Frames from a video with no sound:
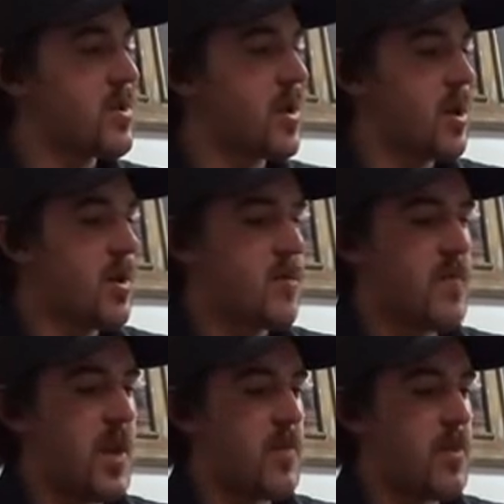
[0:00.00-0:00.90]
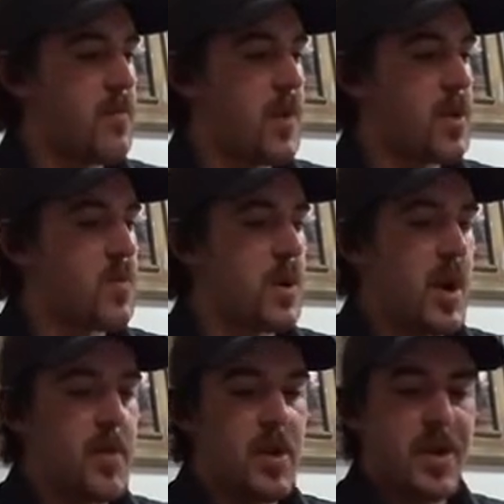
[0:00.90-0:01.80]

if you've never picked one up,